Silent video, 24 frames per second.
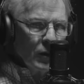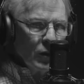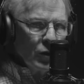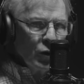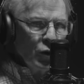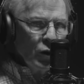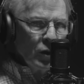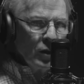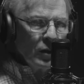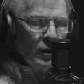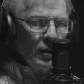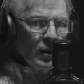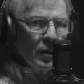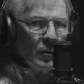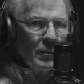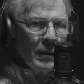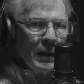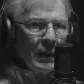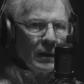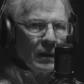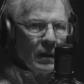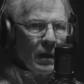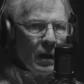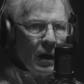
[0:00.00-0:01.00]
you can tell
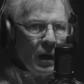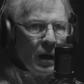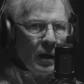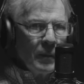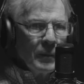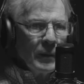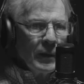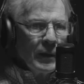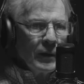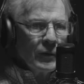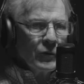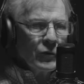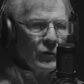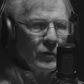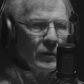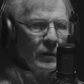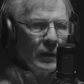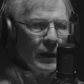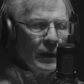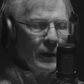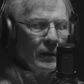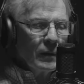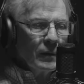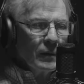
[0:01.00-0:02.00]
by the comments
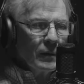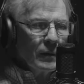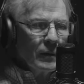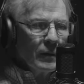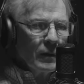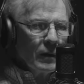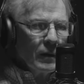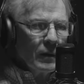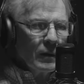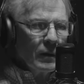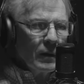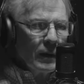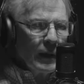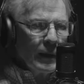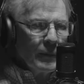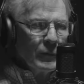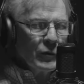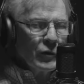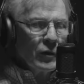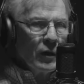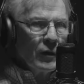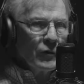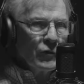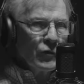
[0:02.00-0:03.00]
that Lam
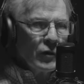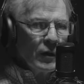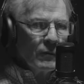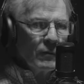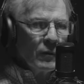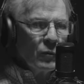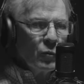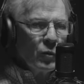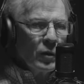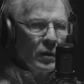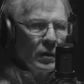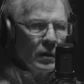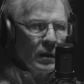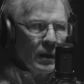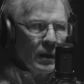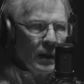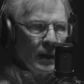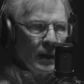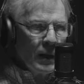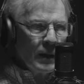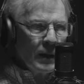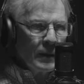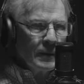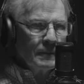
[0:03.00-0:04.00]
Son
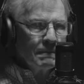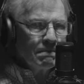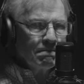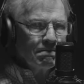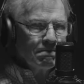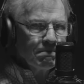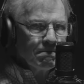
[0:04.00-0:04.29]
719